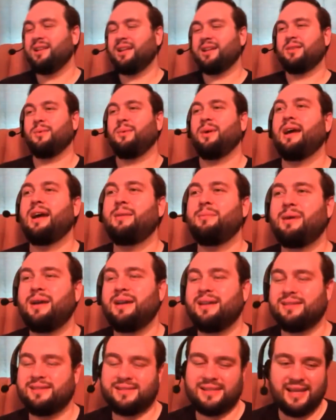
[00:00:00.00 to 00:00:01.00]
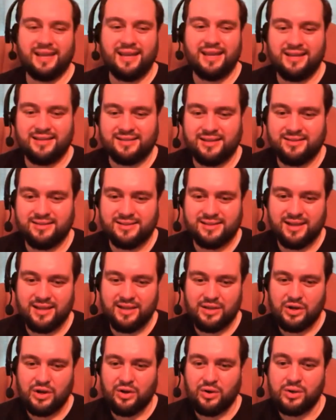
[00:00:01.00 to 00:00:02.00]
Like the way I might say it is, I'd say,
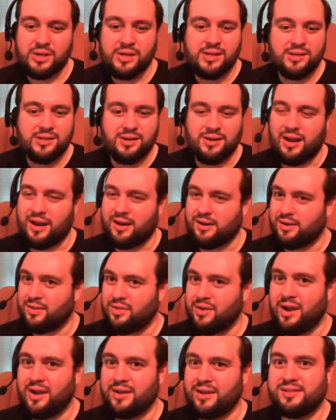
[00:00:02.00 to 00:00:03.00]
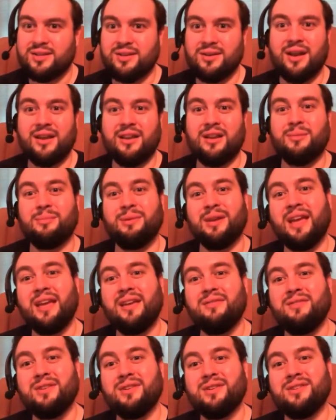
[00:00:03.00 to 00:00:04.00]
you're not your thoughts, you're not your
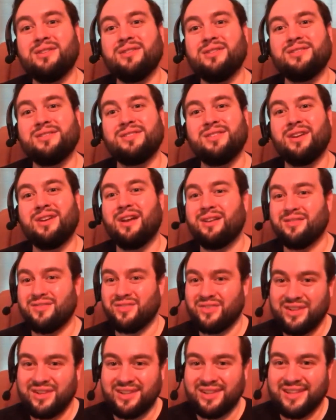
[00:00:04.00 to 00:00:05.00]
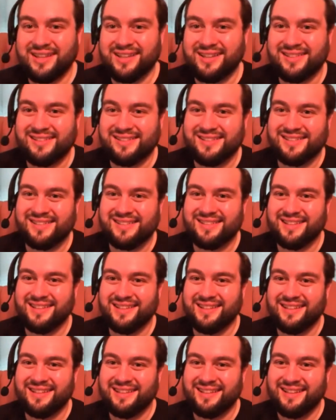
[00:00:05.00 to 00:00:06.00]
behaviors, you're not your feelings,
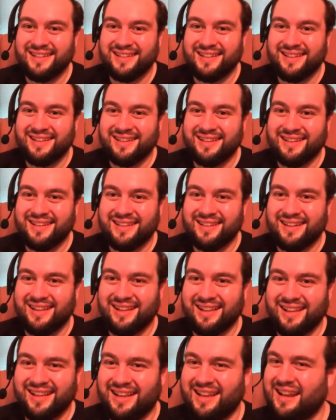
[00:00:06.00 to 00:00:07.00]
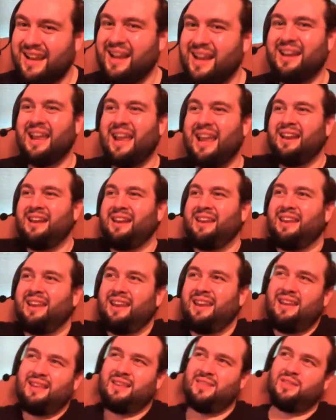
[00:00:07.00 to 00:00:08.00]
and
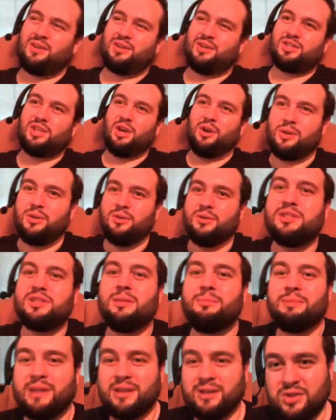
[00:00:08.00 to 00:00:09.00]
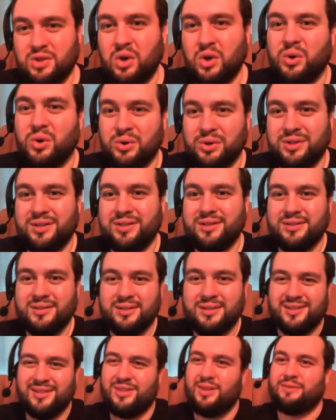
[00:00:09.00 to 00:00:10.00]
they're so used to being told,
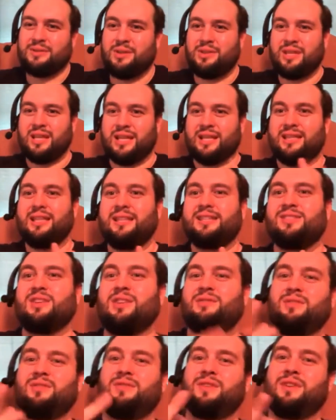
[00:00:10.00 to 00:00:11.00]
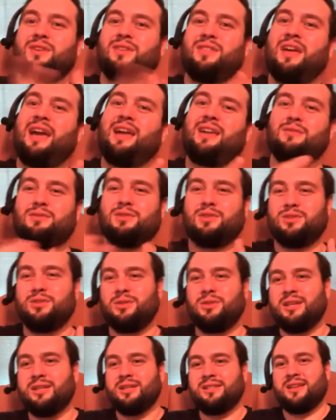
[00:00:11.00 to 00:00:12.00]
you have to think this, you have to feel that, you have to do
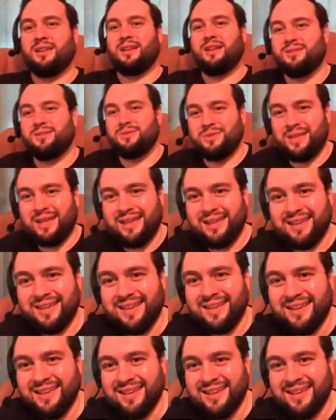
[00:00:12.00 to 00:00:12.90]
this and not do that.